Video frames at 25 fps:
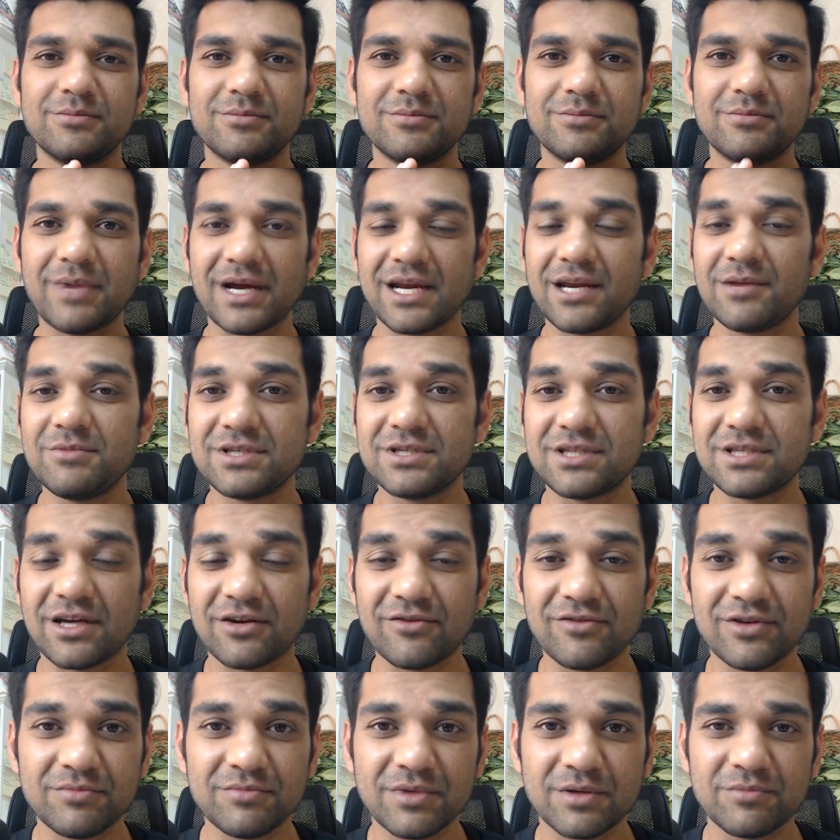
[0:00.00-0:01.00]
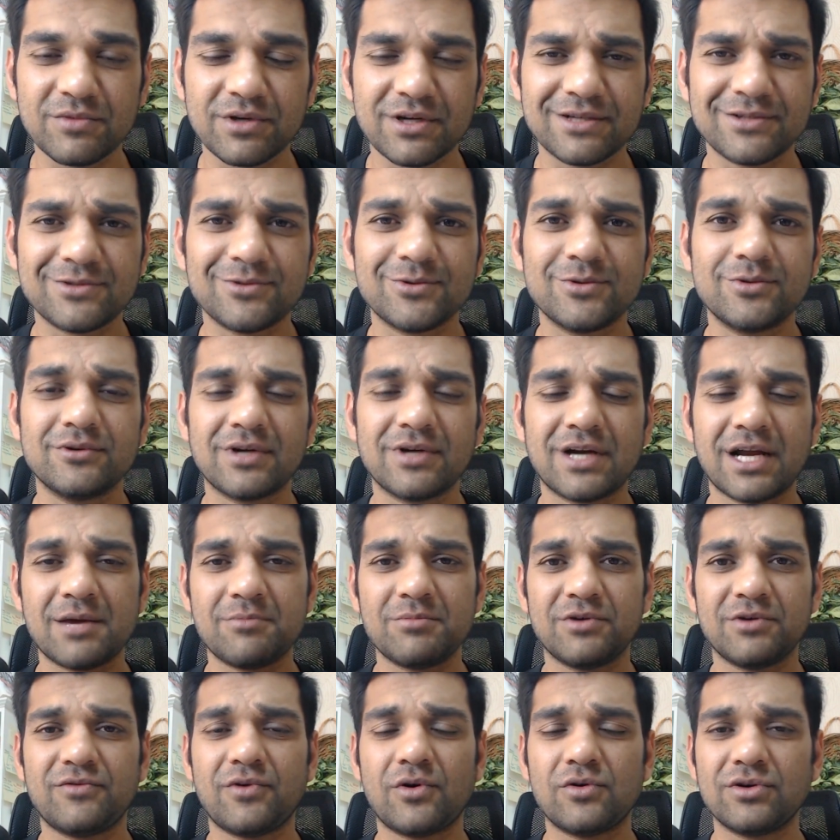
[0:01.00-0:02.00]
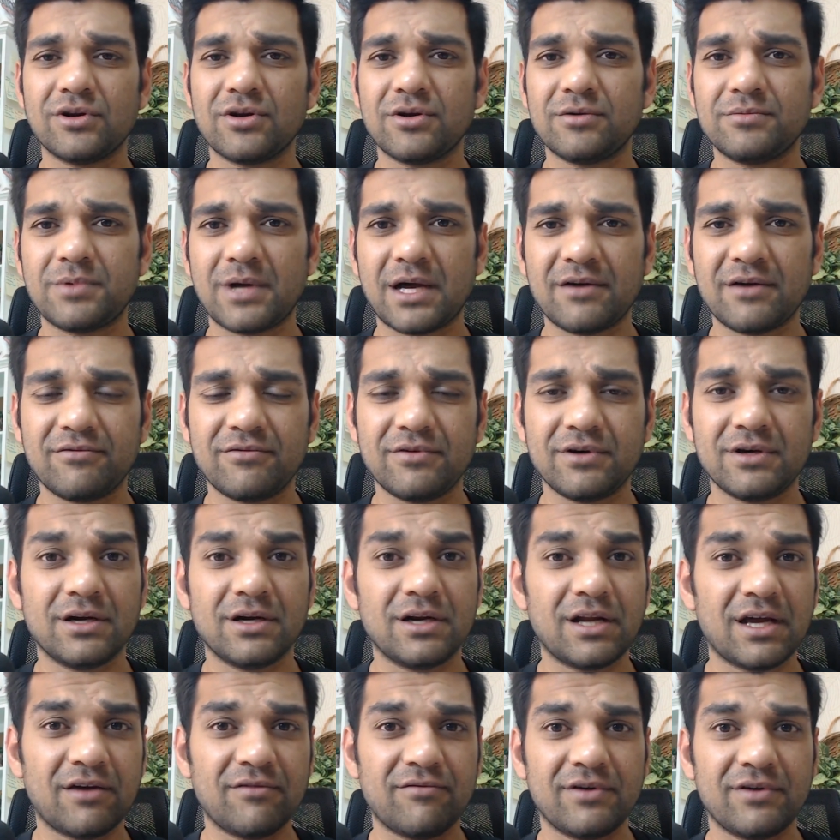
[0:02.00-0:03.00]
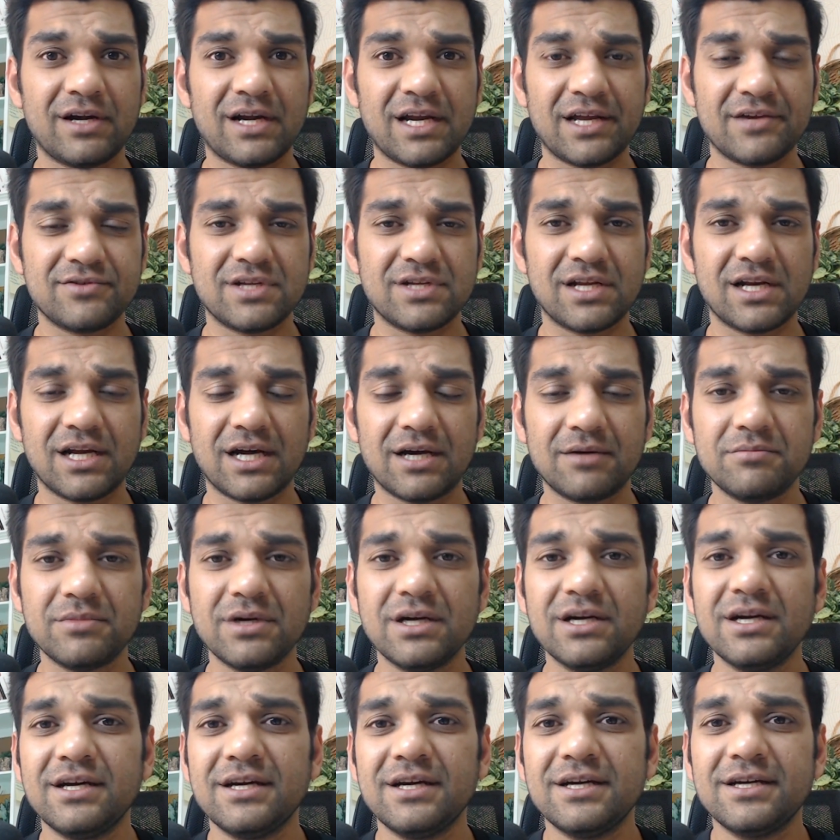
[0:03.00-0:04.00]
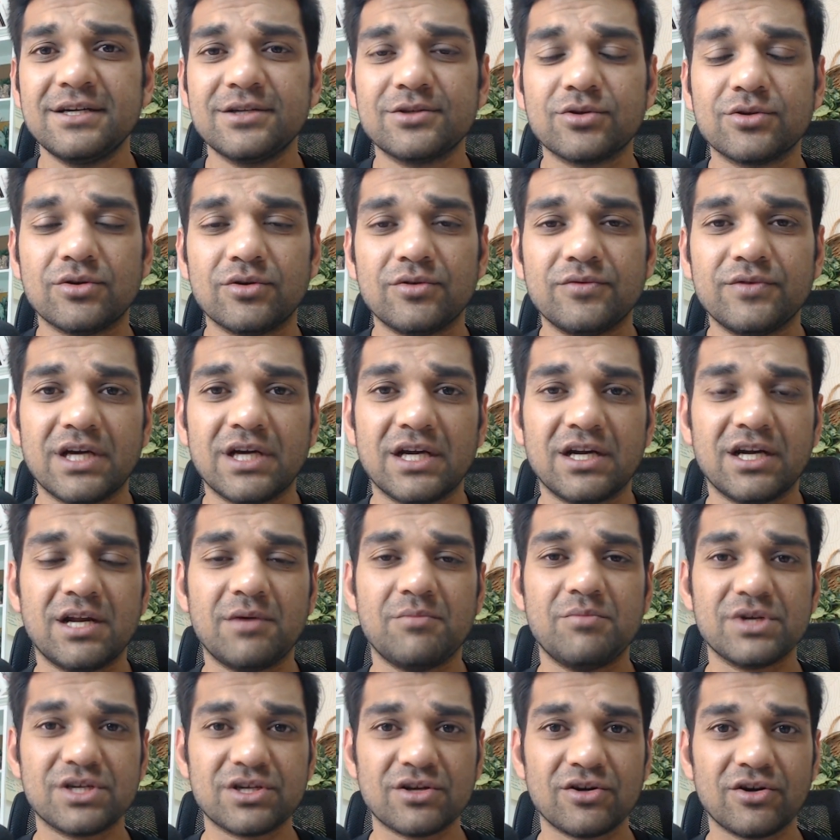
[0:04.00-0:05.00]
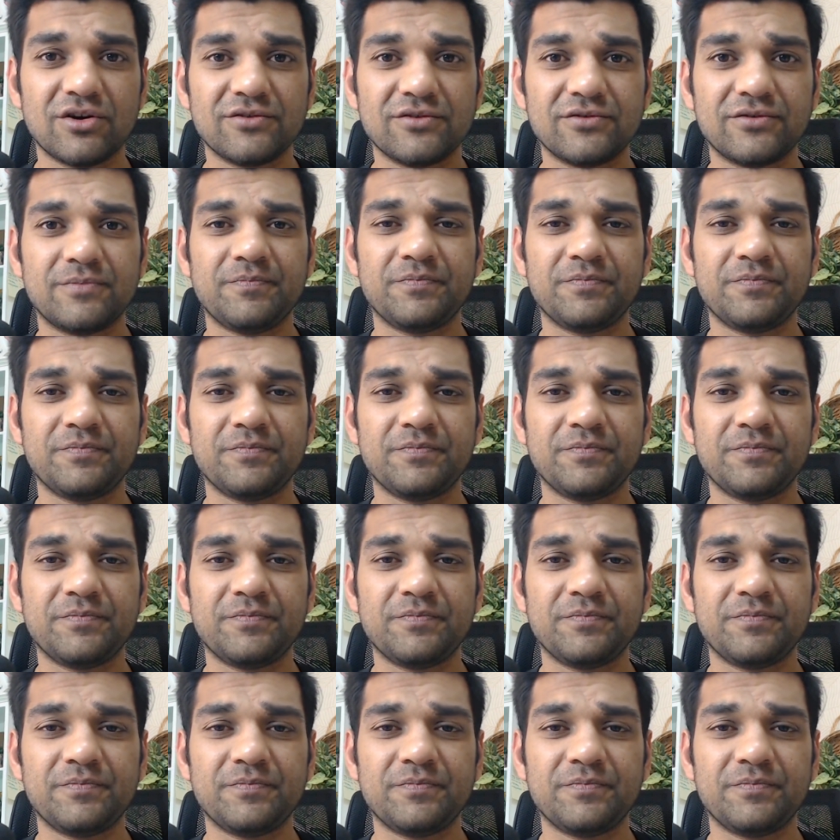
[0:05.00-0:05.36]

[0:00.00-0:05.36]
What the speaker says: My name is Arvind Padmaraju and I'm a founder of Habbfit and Habbfit Lifestyle Hub. So we are in a mission of